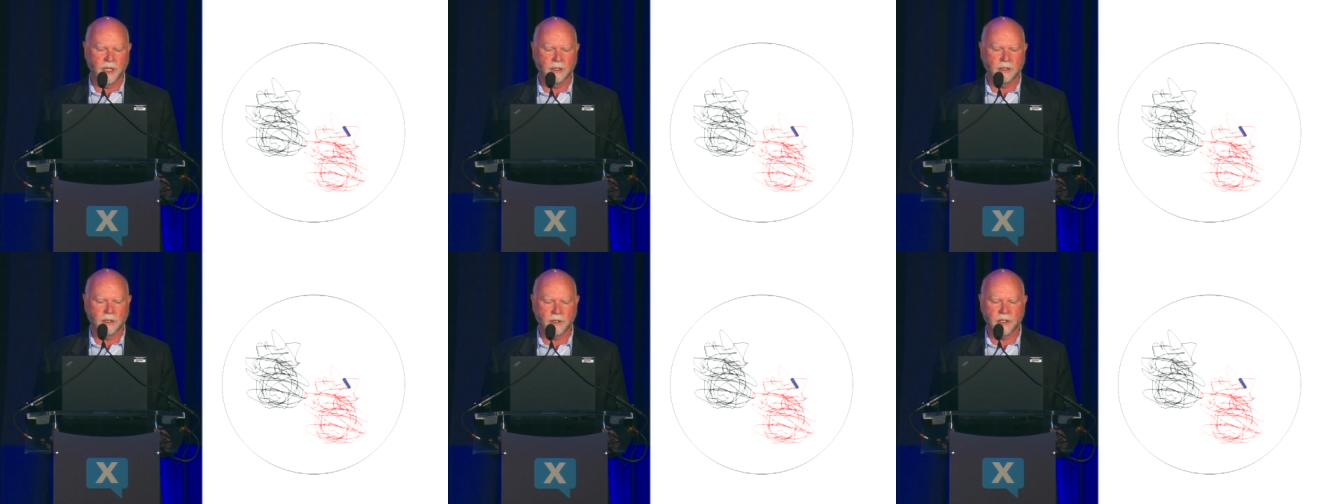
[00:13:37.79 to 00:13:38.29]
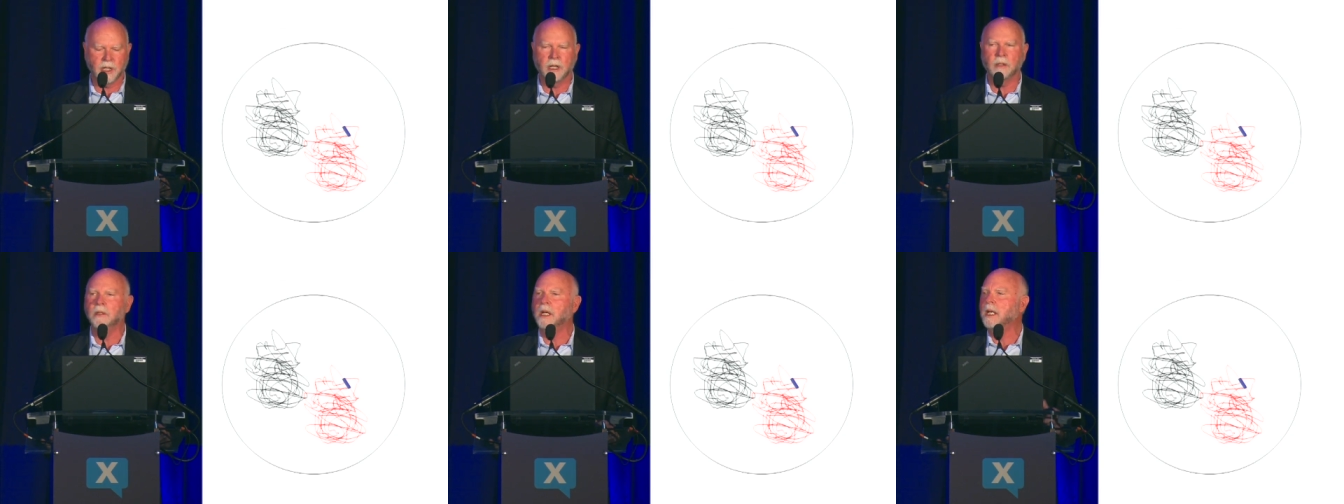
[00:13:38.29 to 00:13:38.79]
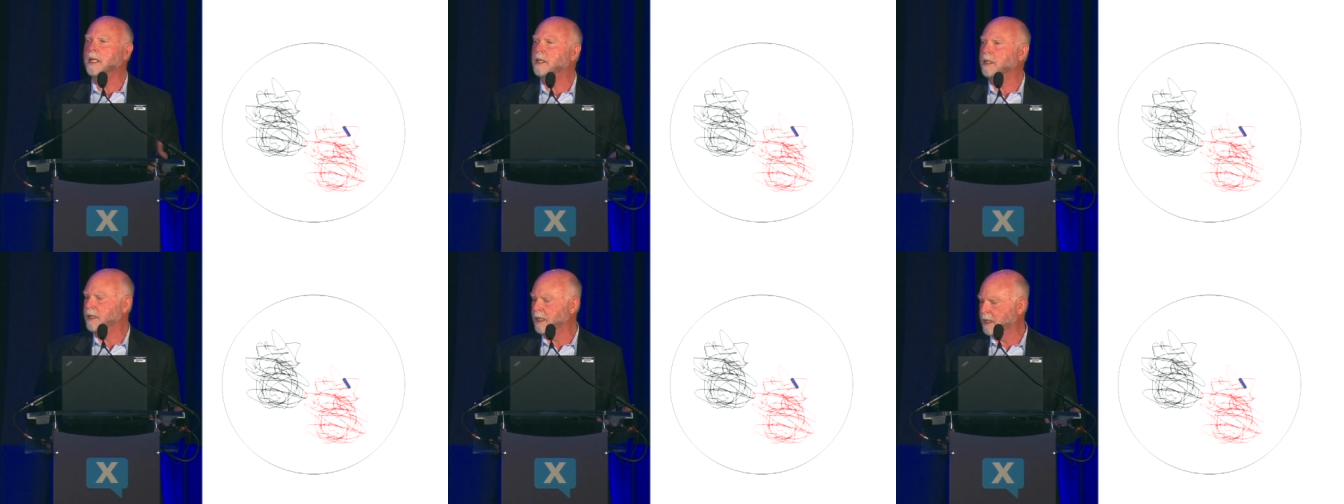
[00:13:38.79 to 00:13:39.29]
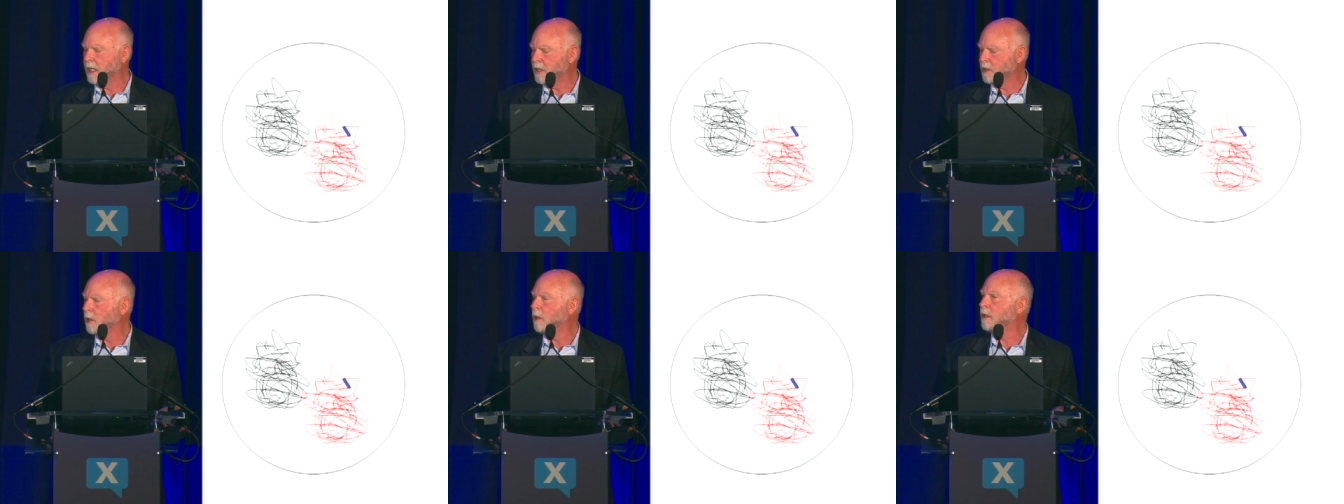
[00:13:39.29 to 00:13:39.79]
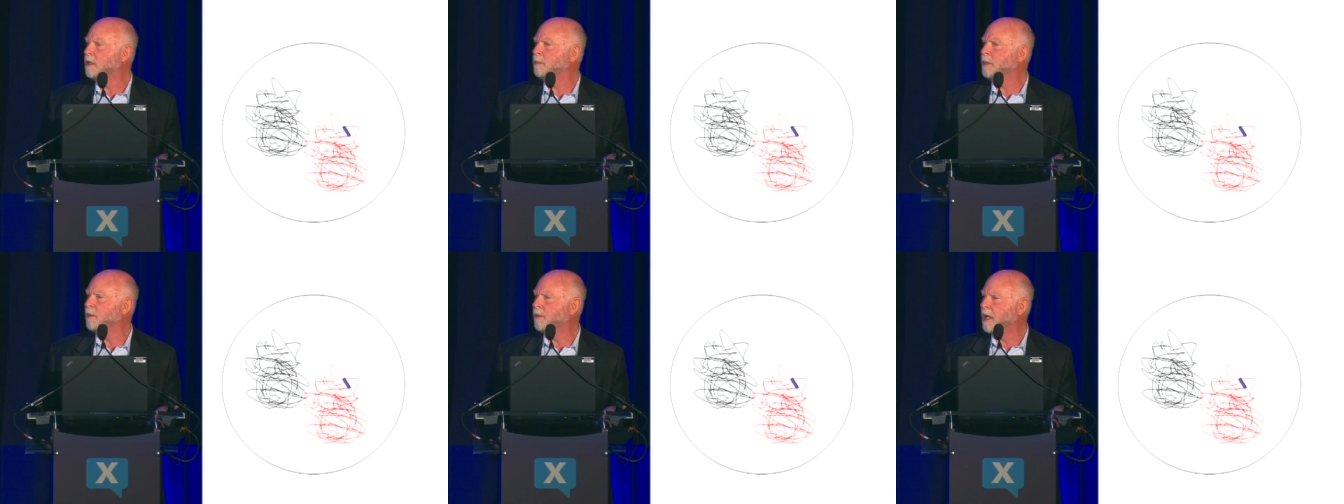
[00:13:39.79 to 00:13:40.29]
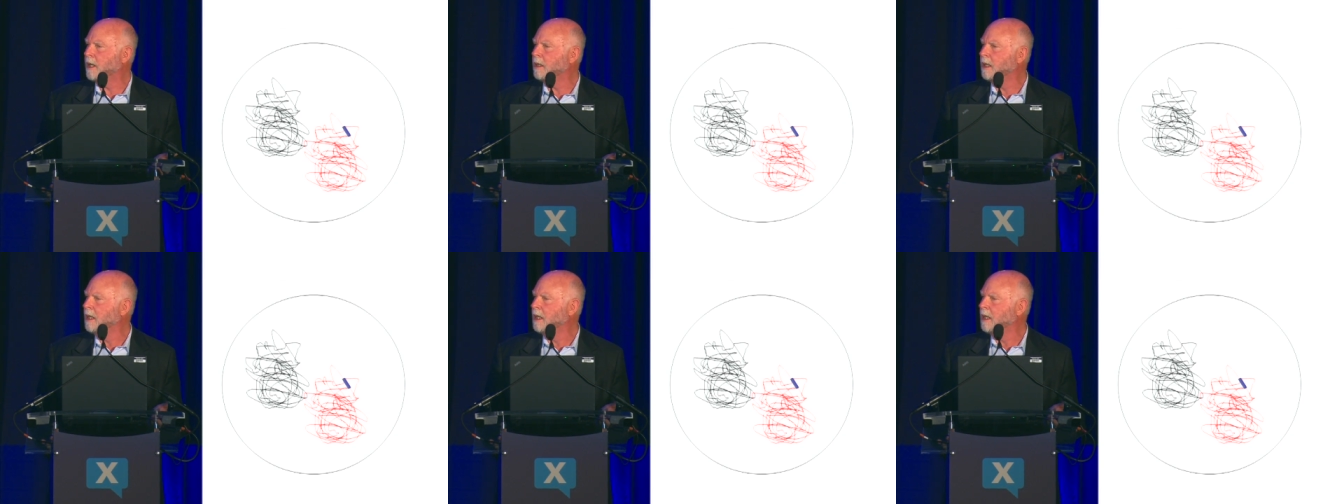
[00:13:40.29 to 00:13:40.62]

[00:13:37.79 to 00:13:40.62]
into the cell, the D N A started to be read,